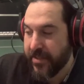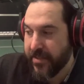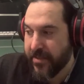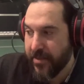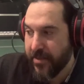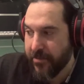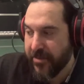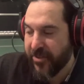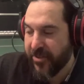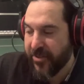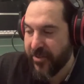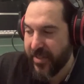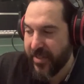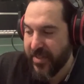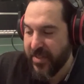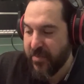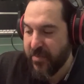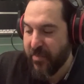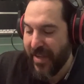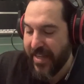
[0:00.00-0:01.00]
some degree
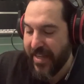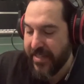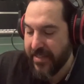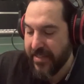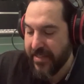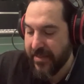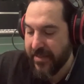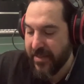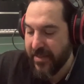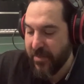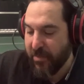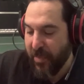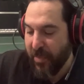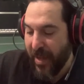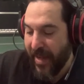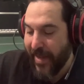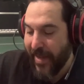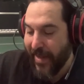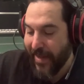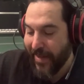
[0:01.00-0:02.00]
is baked into the
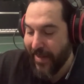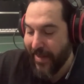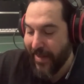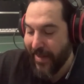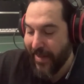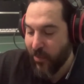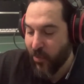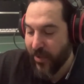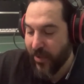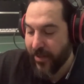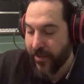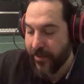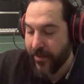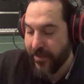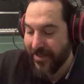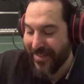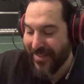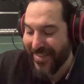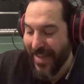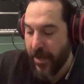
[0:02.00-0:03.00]
pie,
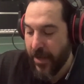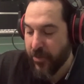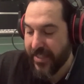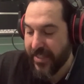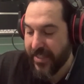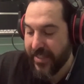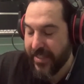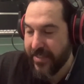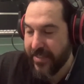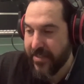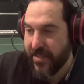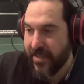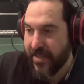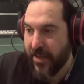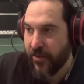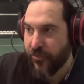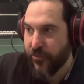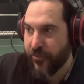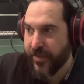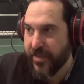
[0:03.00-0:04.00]
where doubting
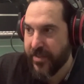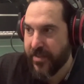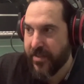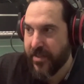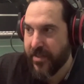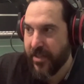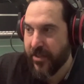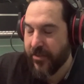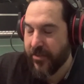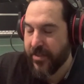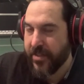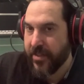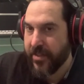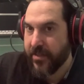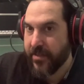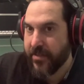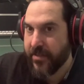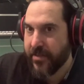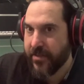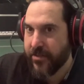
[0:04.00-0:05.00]
itself is,
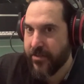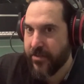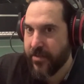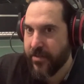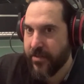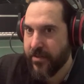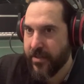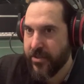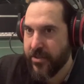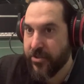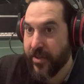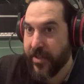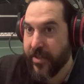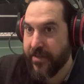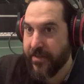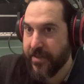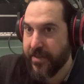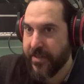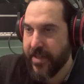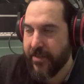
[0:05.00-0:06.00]
it's a trick of
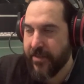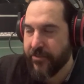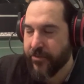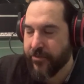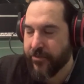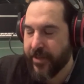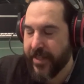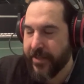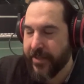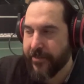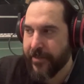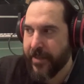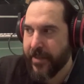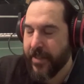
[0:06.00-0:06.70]
the devil, right?